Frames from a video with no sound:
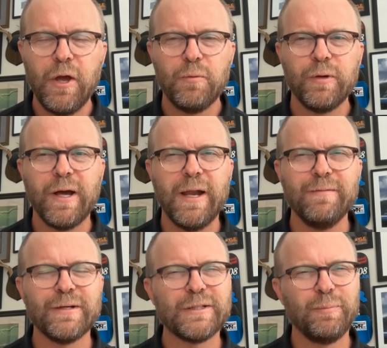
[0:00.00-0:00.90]
We kind of
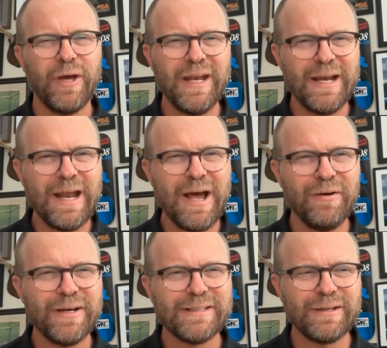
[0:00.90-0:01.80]
explain it
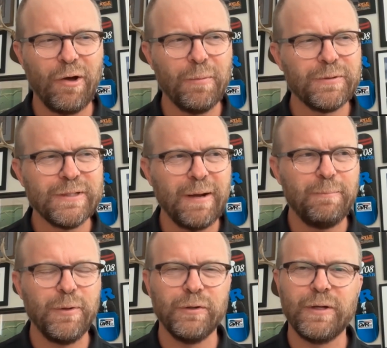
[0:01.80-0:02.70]
now as almost
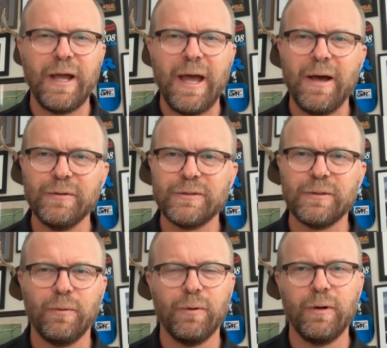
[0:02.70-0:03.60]
like building a house
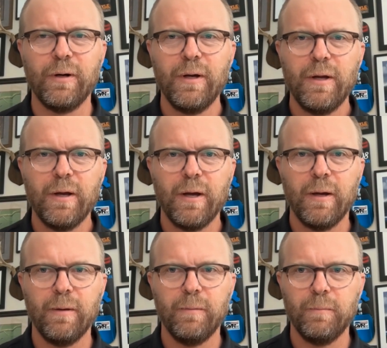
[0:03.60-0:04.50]
or
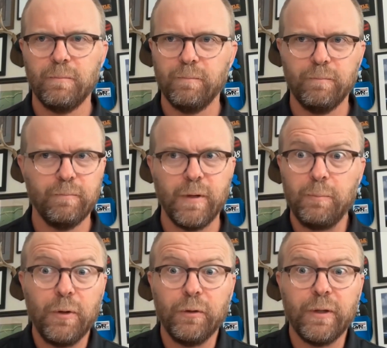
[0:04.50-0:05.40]
a
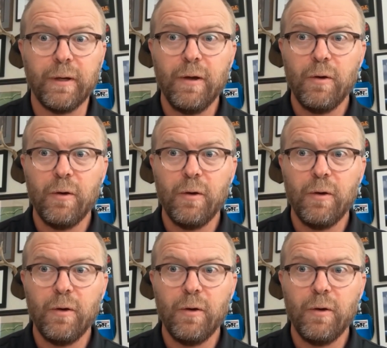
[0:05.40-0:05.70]
building,